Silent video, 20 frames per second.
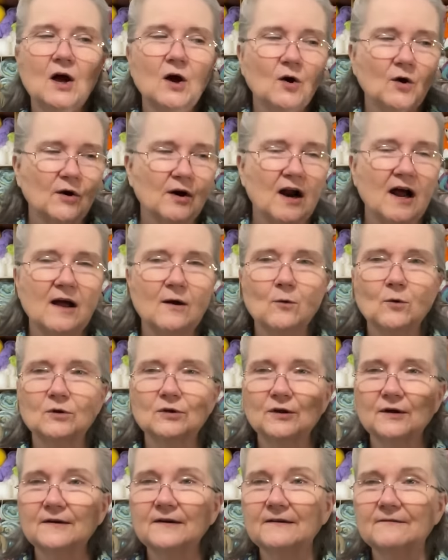or I will
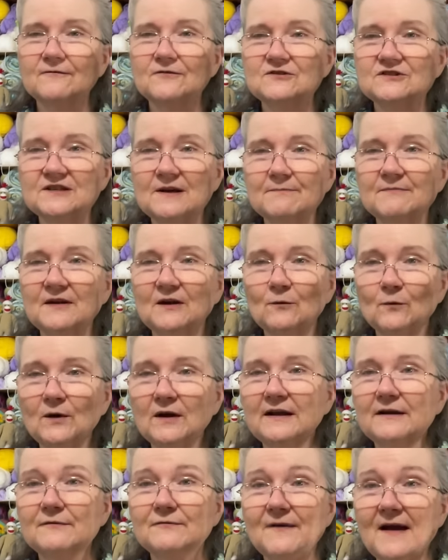look for something
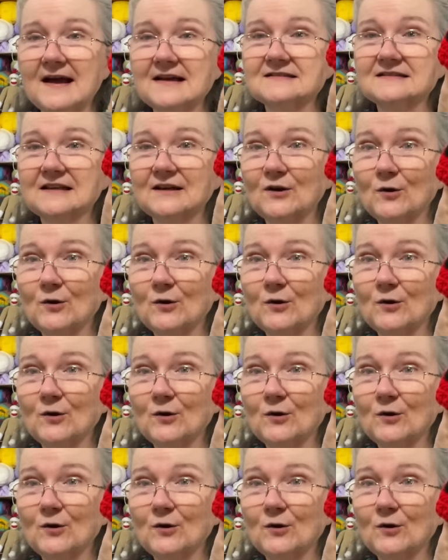really fast and